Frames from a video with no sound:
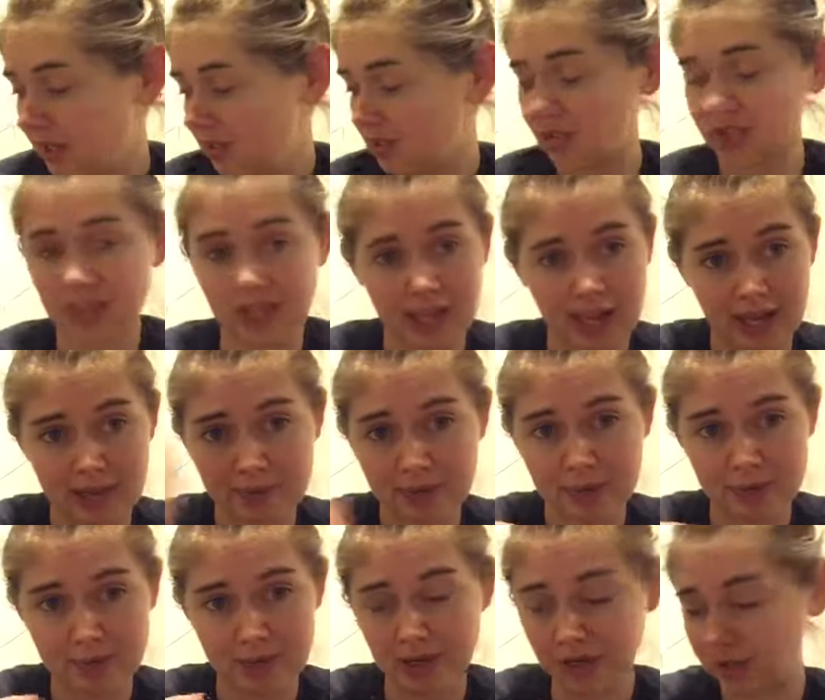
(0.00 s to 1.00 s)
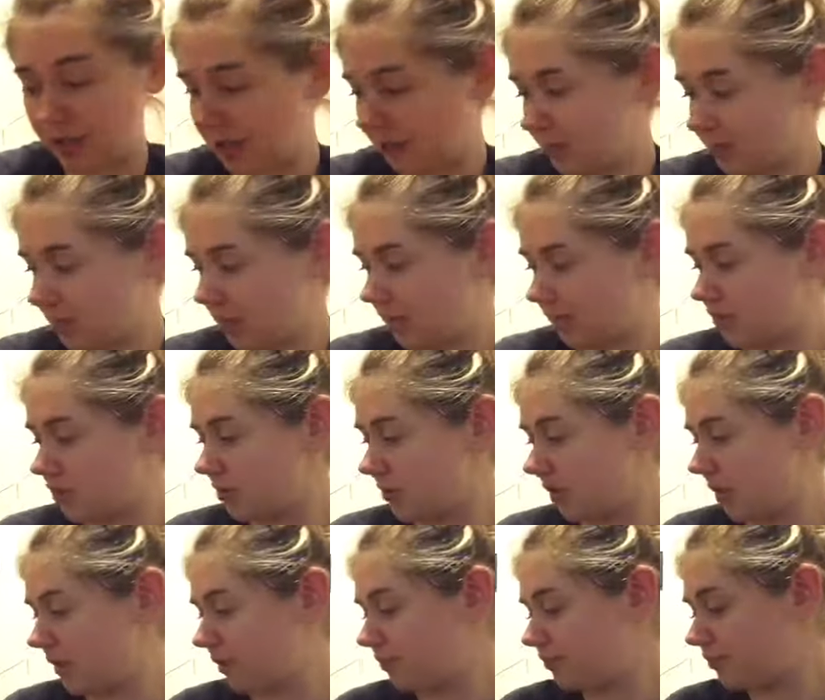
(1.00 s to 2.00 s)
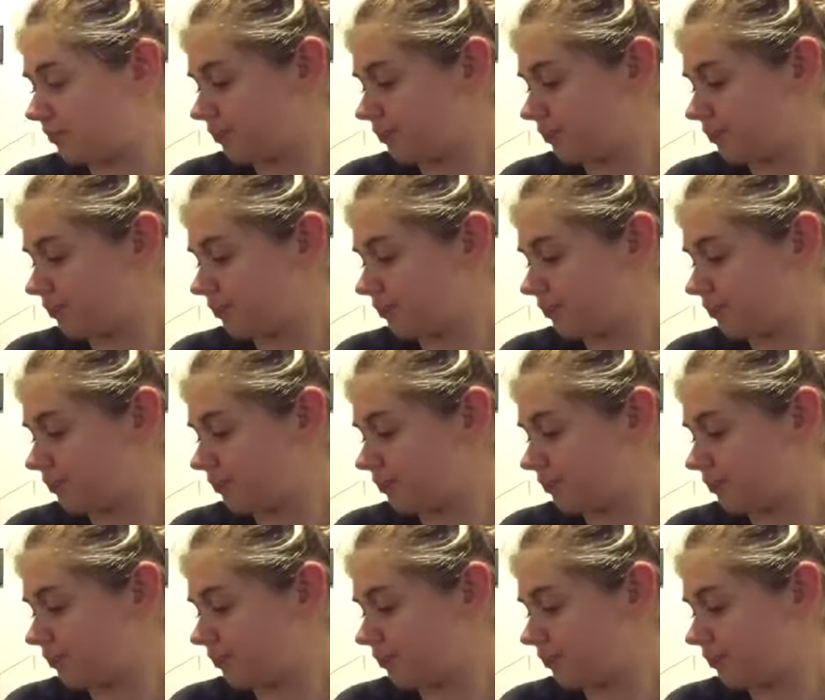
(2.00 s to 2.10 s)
just like I depend on him to give to me.